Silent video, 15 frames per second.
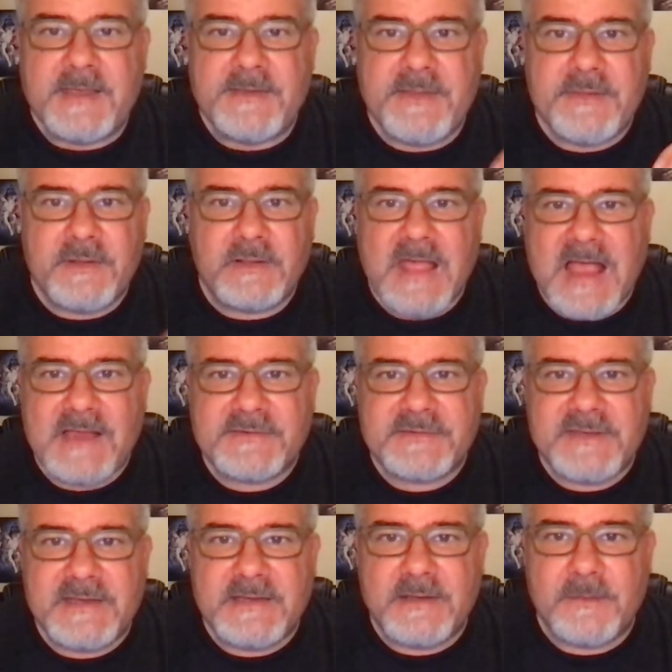then the last
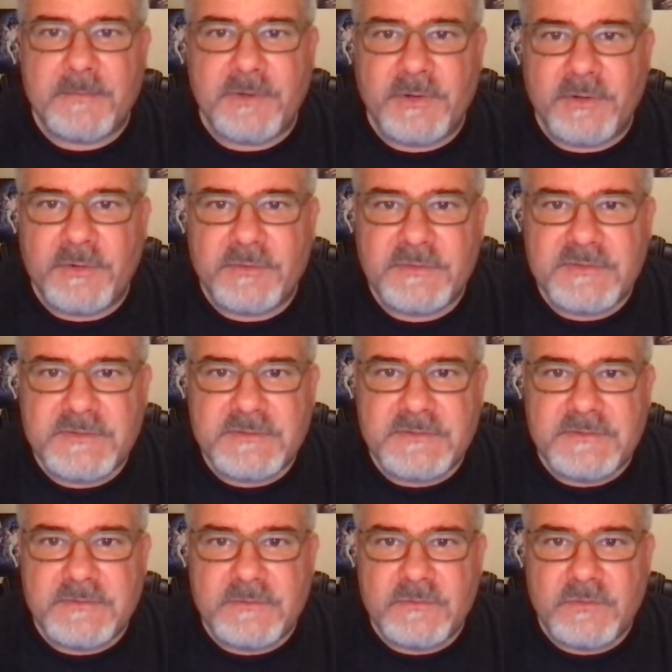thing I'm going to
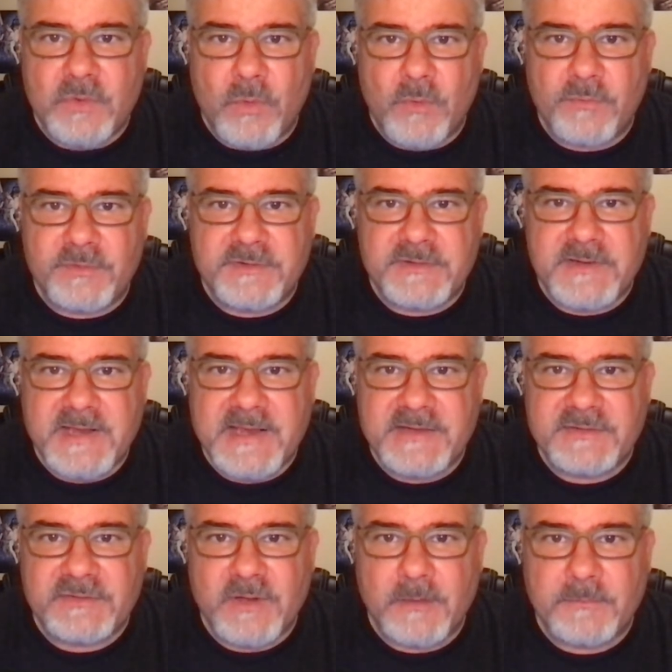go over today
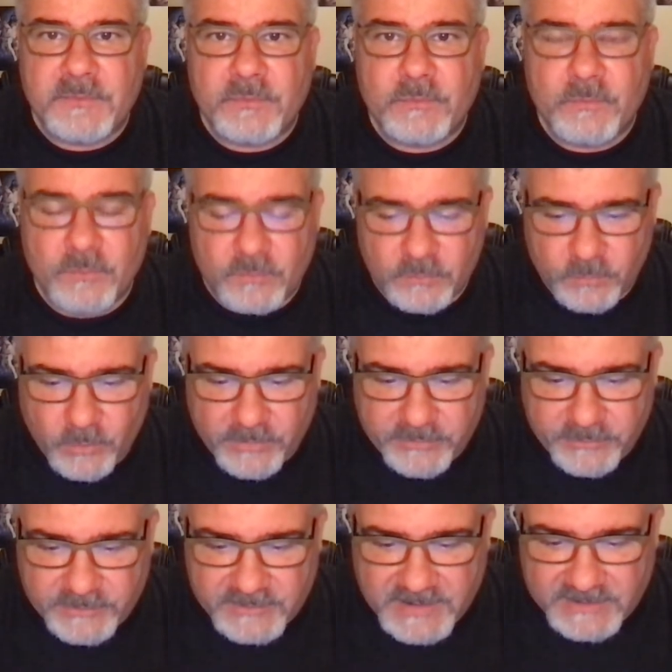is Psalm
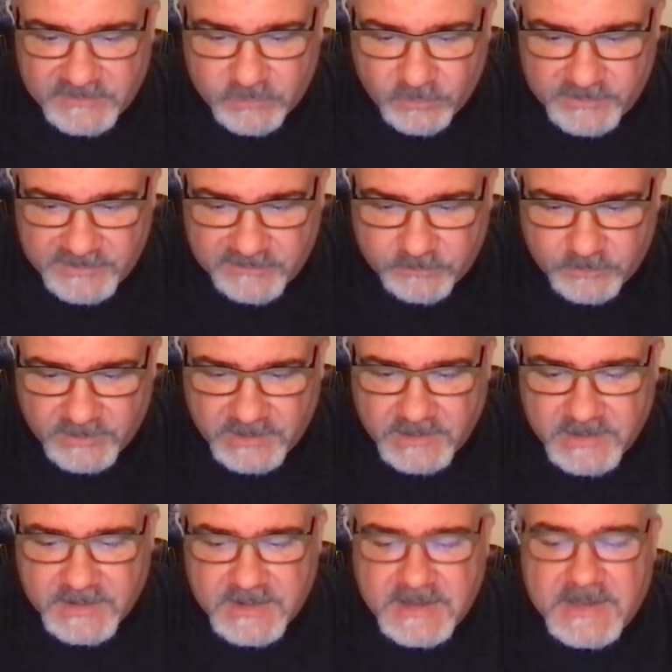139 23.
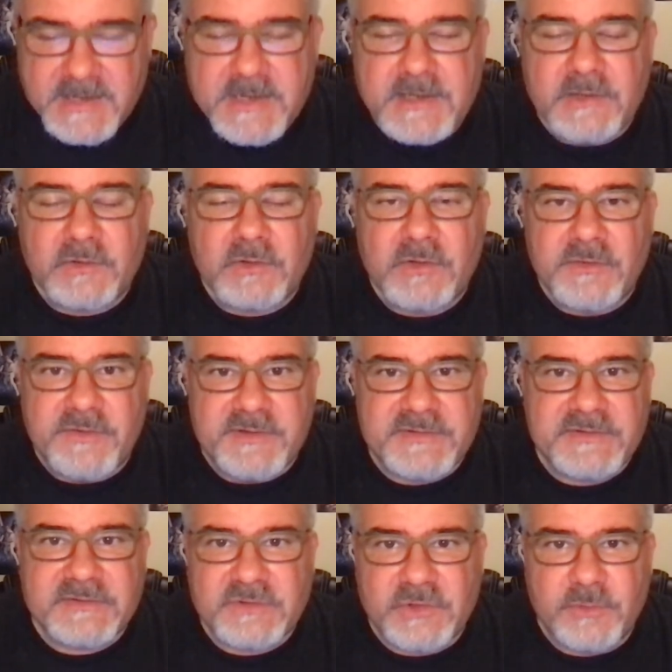
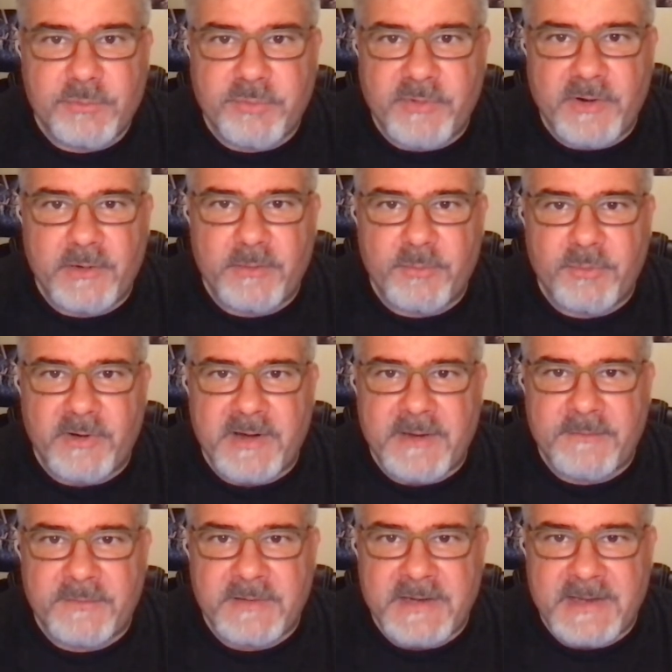This is a good prayer to pray
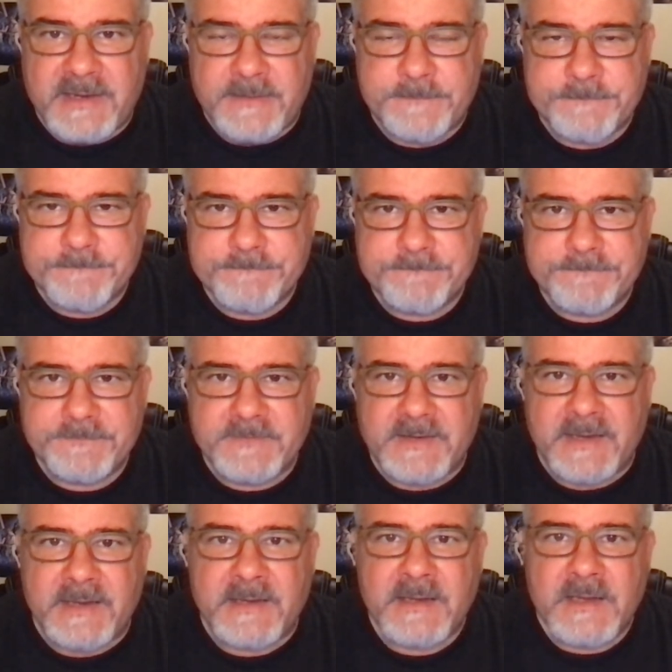every day.
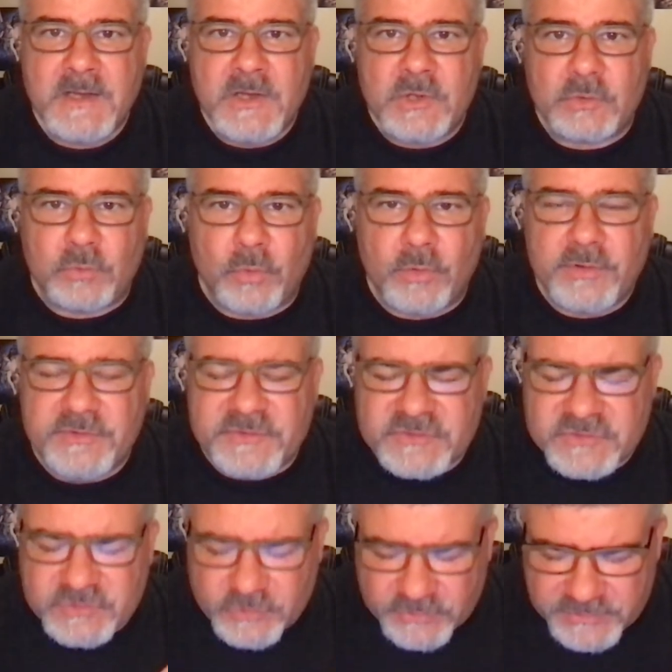Okay. Lord,
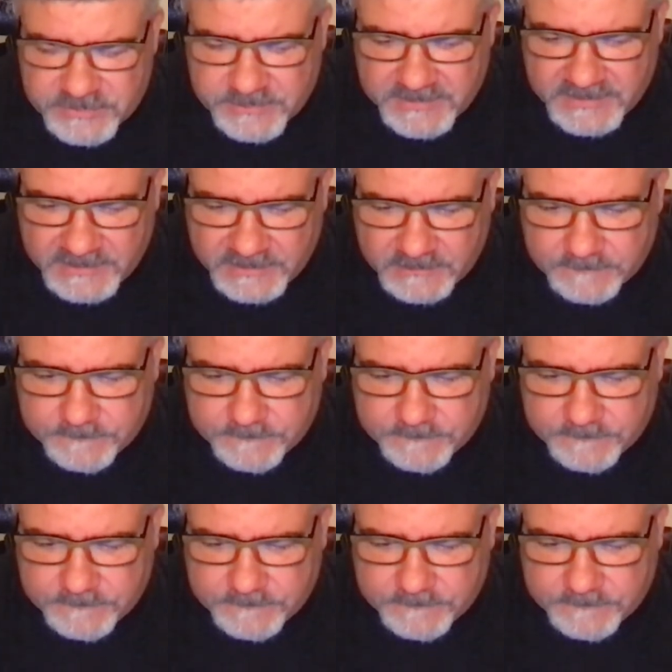search me,